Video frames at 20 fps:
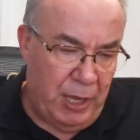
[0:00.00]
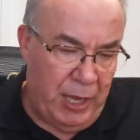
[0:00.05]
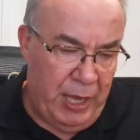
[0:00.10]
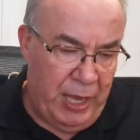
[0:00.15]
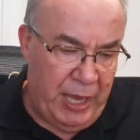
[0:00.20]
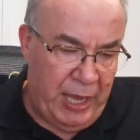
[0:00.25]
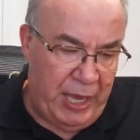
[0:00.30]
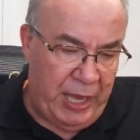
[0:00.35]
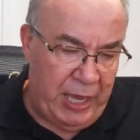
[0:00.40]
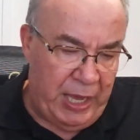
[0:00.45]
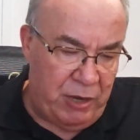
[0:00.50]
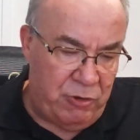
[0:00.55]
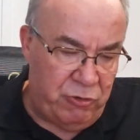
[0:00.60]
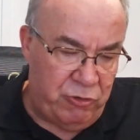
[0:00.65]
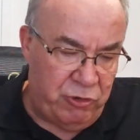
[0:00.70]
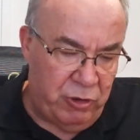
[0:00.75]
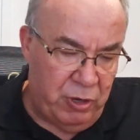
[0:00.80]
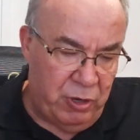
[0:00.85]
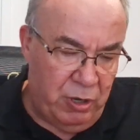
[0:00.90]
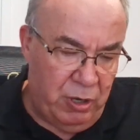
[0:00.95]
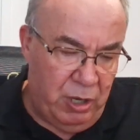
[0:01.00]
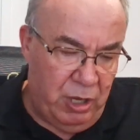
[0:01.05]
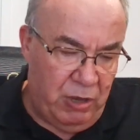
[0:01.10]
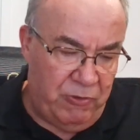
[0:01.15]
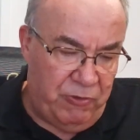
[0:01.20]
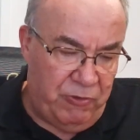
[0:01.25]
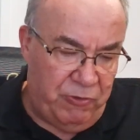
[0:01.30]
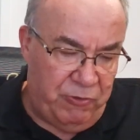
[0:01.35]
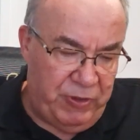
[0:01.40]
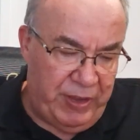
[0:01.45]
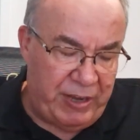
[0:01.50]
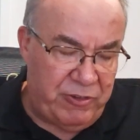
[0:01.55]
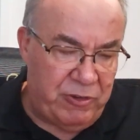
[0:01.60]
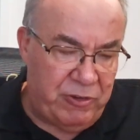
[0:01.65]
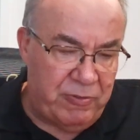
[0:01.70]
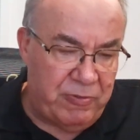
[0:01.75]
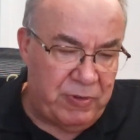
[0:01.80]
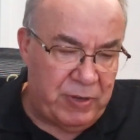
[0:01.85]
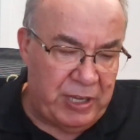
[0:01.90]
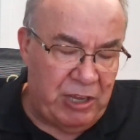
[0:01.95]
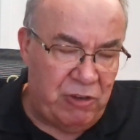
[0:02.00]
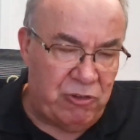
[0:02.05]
And effectively,